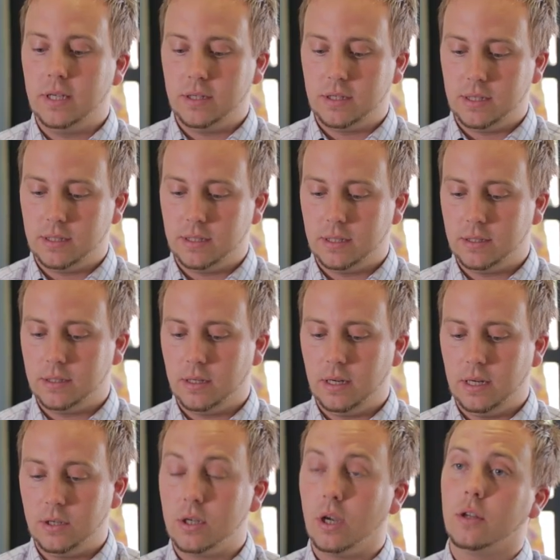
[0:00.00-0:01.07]
teacher
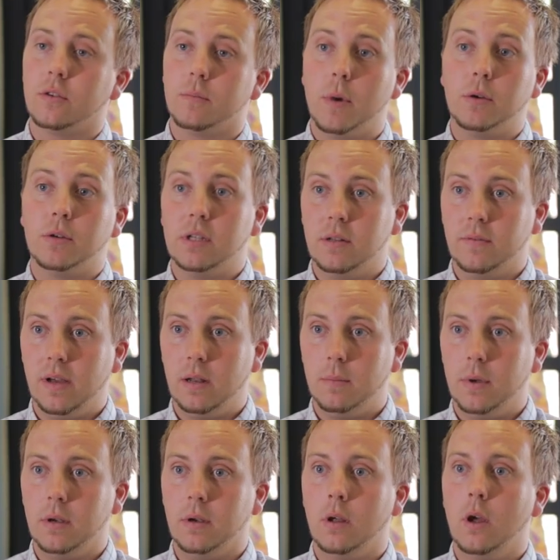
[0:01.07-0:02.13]
assistant in charge of motor
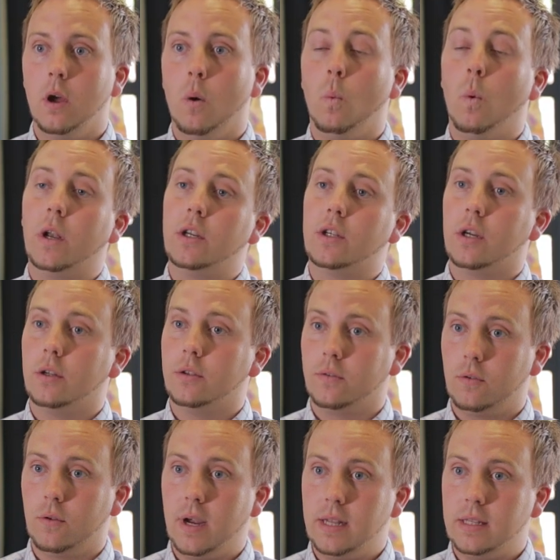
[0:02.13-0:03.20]
development, one in charge of
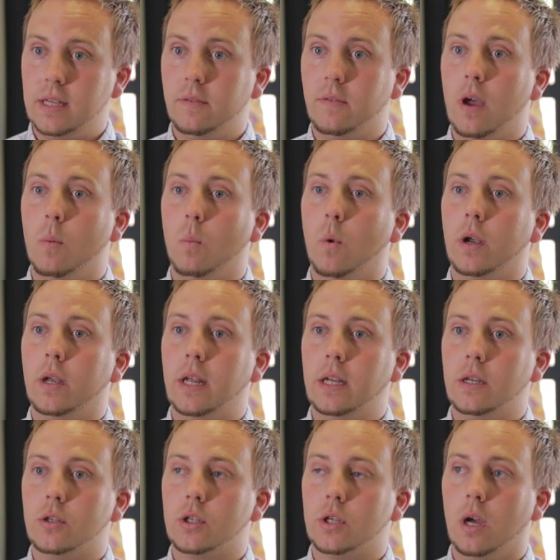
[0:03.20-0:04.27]
creative, and one
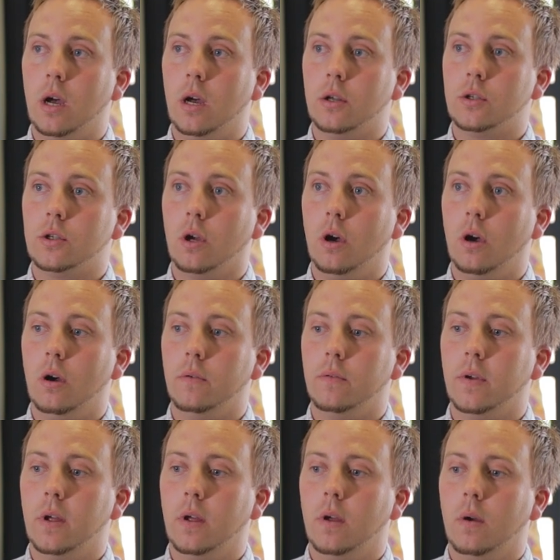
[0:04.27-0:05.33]
in charge
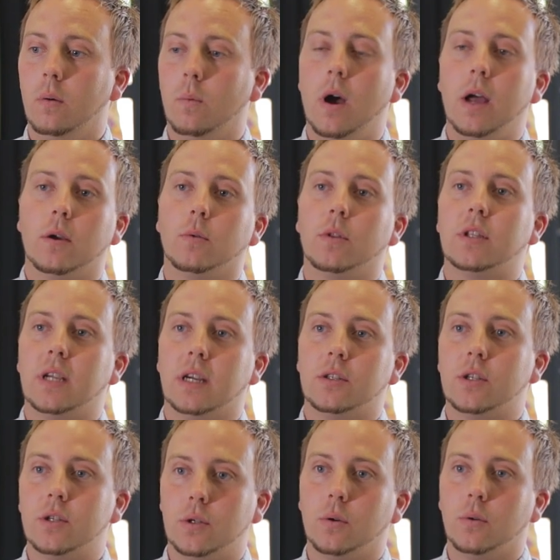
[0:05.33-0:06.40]
of what I call the
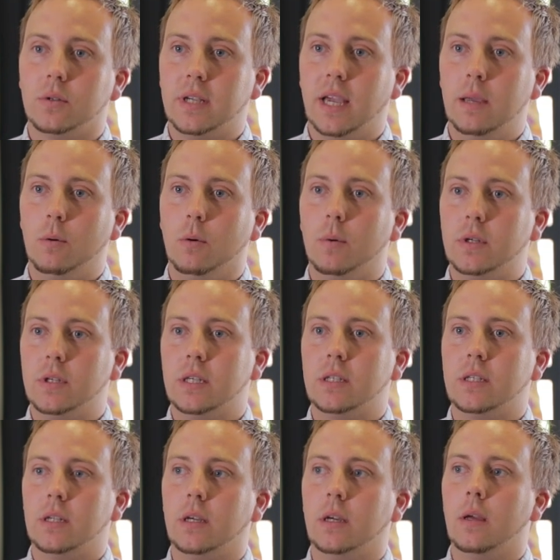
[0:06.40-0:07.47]
touch and talk table, which is
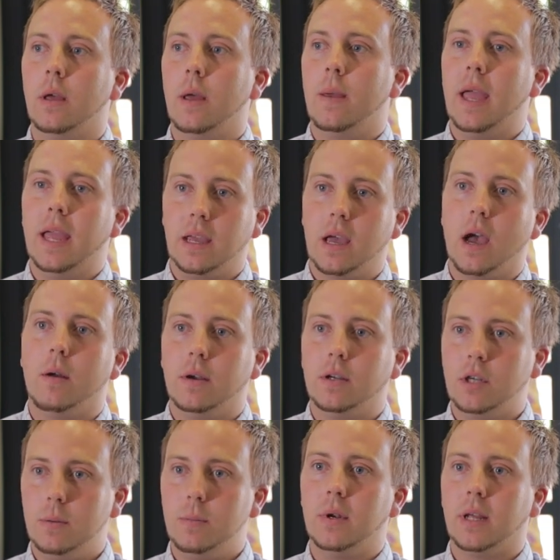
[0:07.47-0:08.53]
to
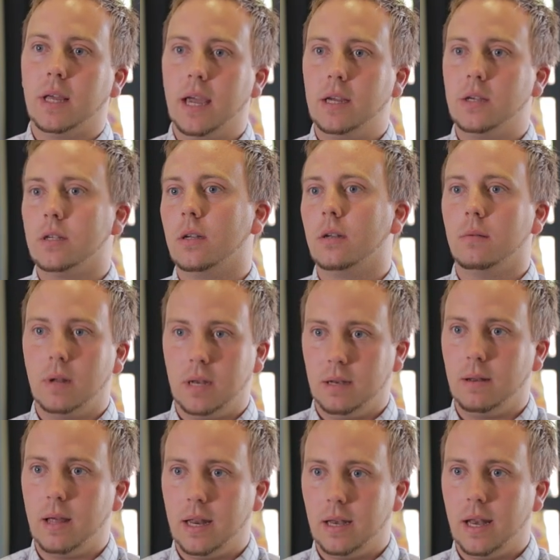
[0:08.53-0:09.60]
encourage communication
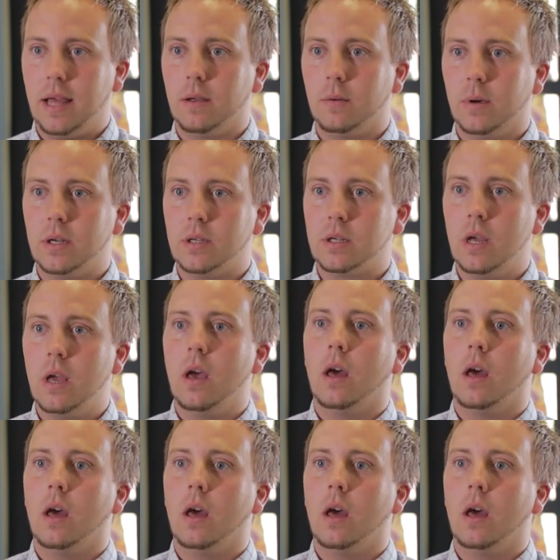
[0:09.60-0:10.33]
and language.